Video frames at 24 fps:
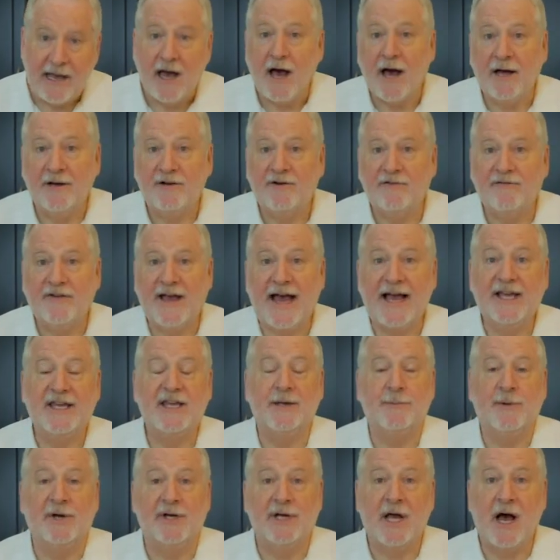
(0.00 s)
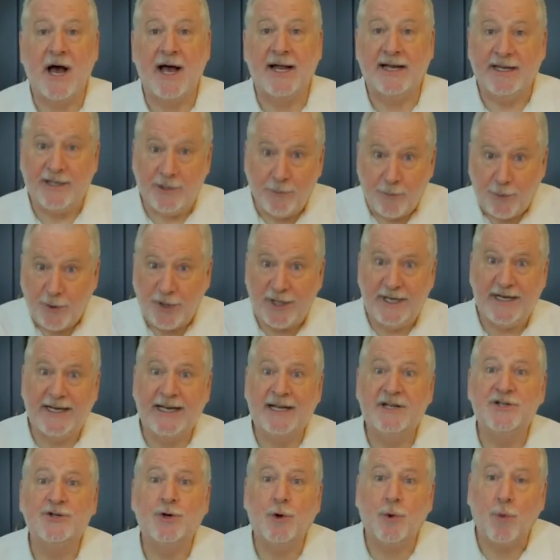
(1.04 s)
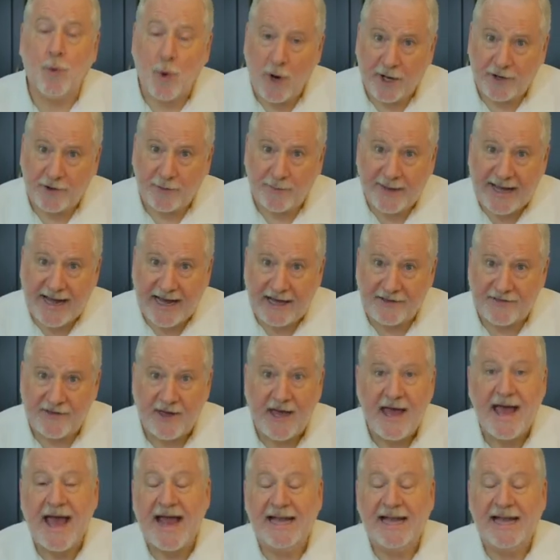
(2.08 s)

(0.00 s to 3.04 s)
under vacuum or not, you put it into a water bath,